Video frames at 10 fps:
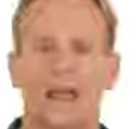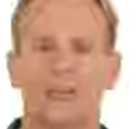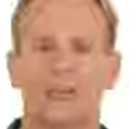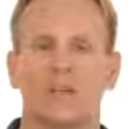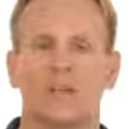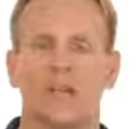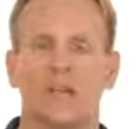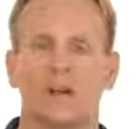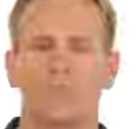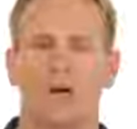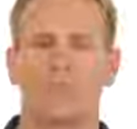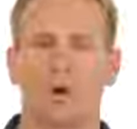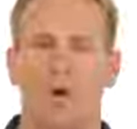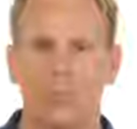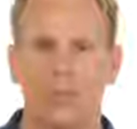actually becomes a
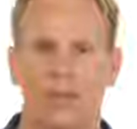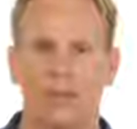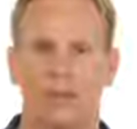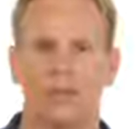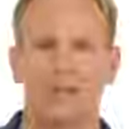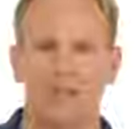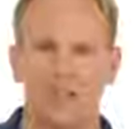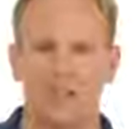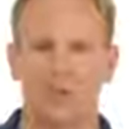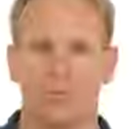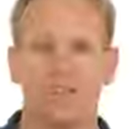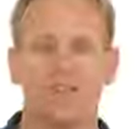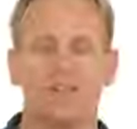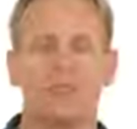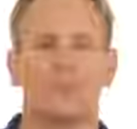permanent fixture,
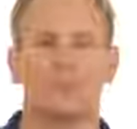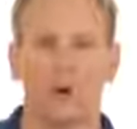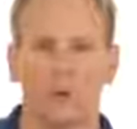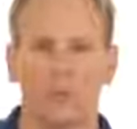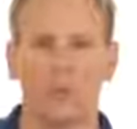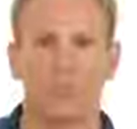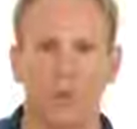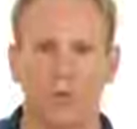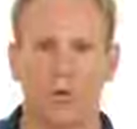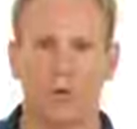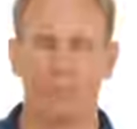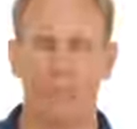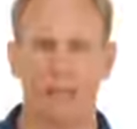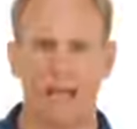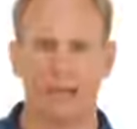meaning that you permanently reprogram
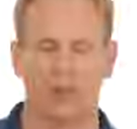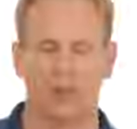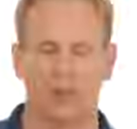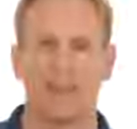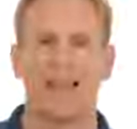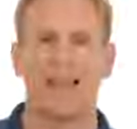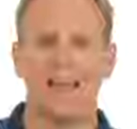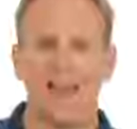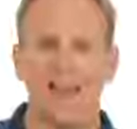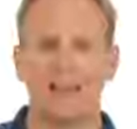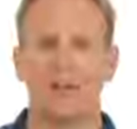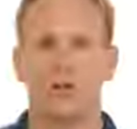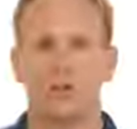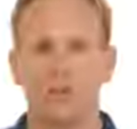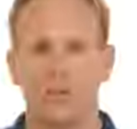your metabolism
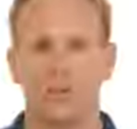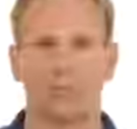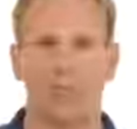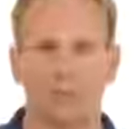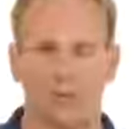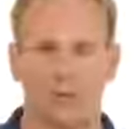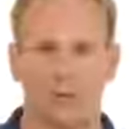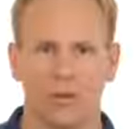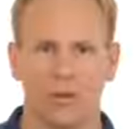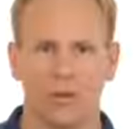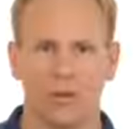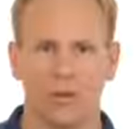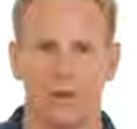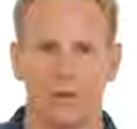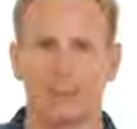and you build muscle,
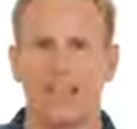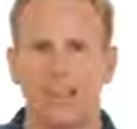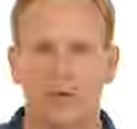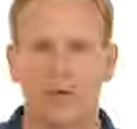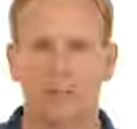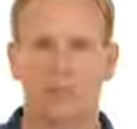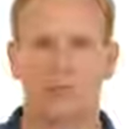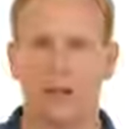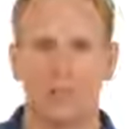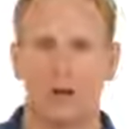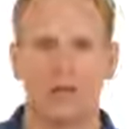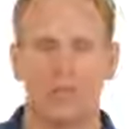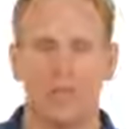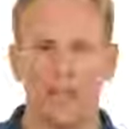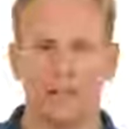which increases your metabolic
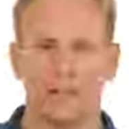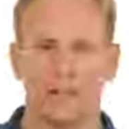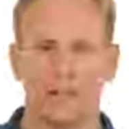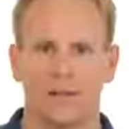speed.